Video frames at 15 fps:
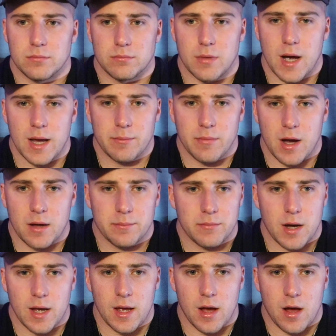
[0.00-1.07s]
my, my,
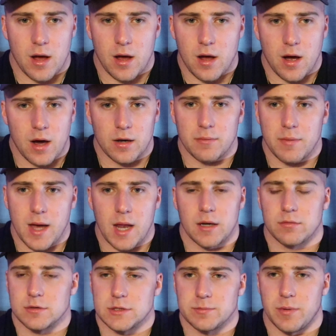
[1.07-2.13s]
my
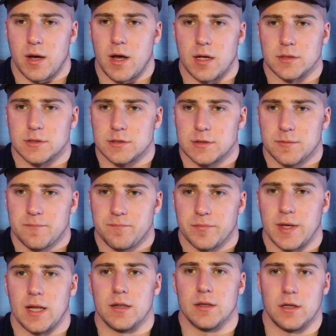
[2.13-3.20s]
automatic response
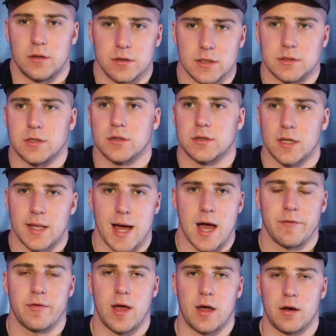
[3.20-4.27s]
it literally took the
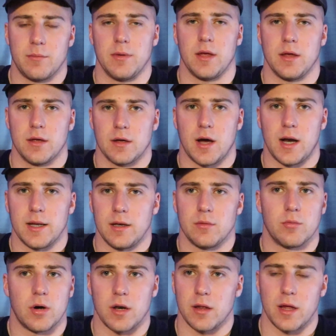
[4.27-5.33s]
laugh out of me. I
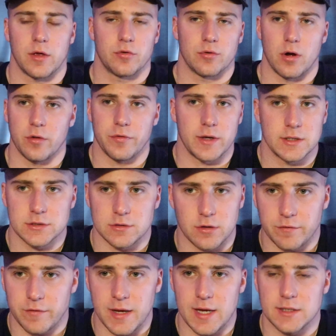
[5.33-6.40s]
didn't want to like throw things in
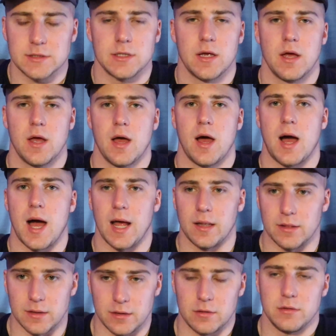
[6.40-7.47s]
their face. I
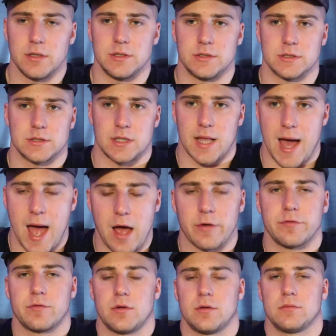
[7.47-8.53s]
literally just
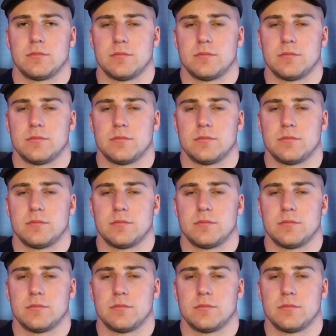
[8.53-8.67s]
laughed.